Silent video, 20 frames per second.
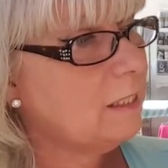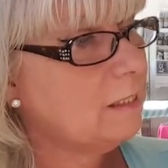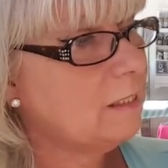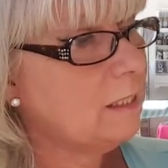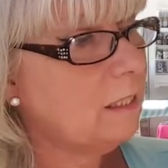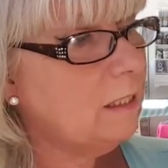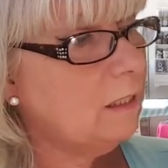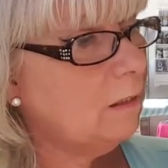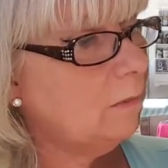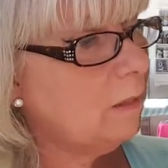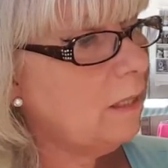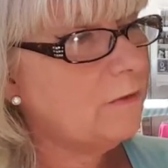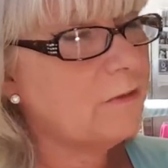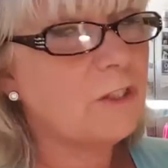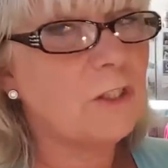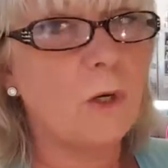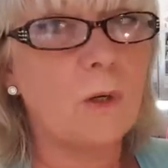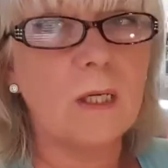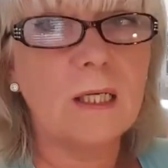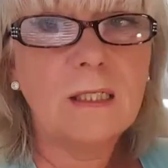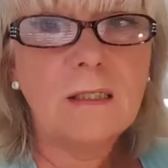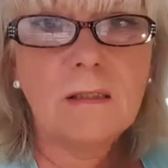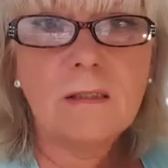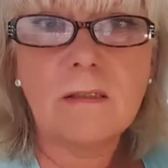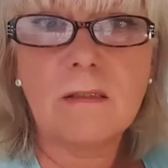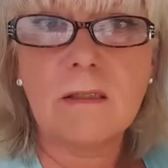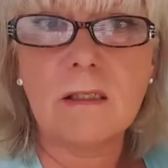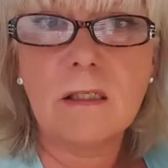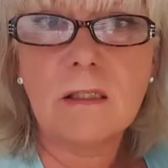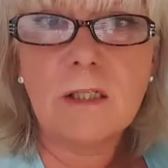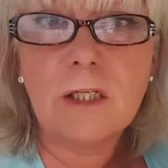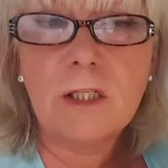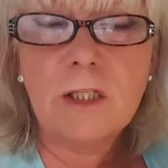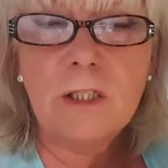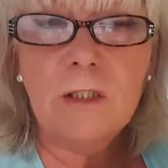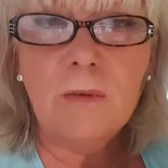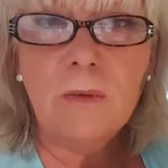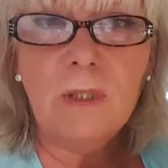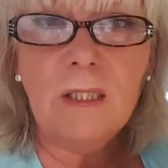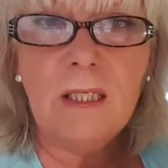is, I've started to
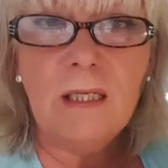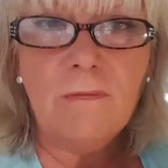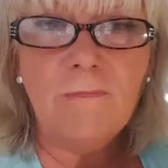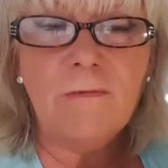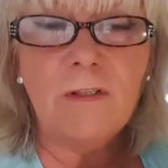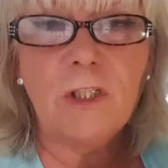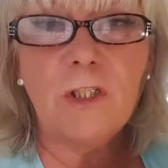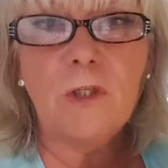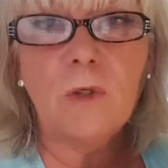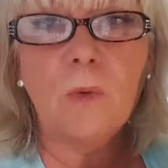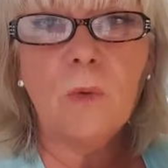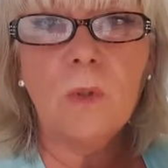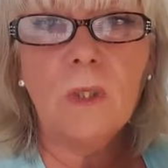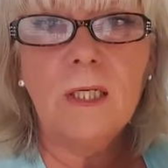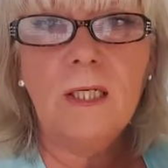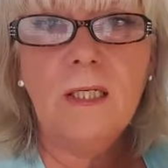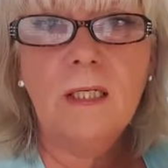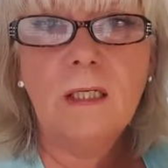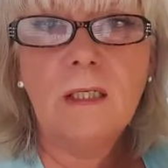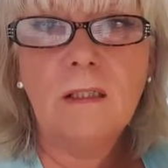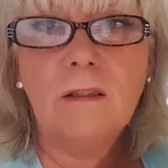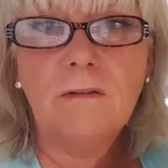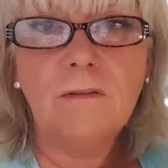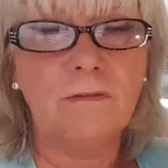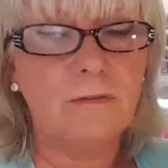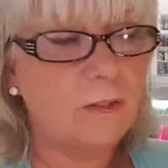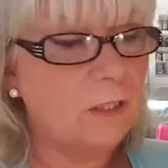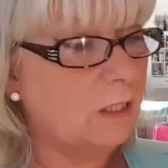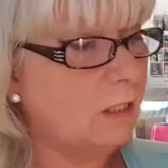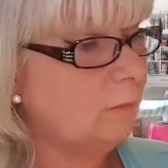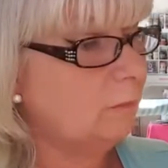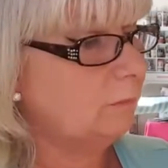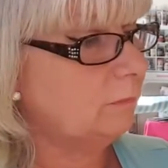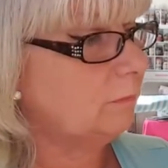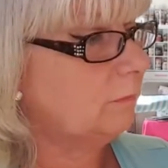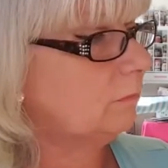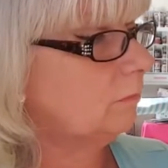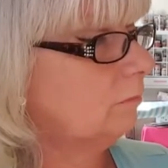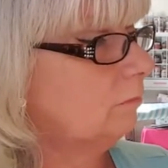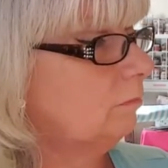do an inventory of
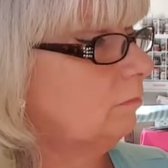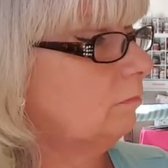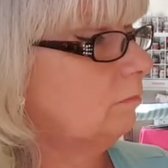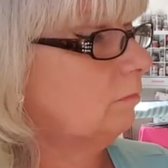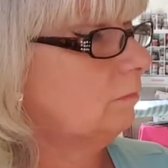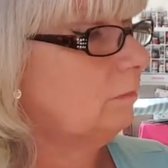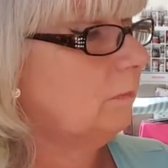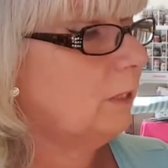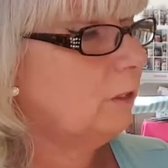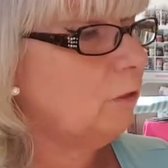my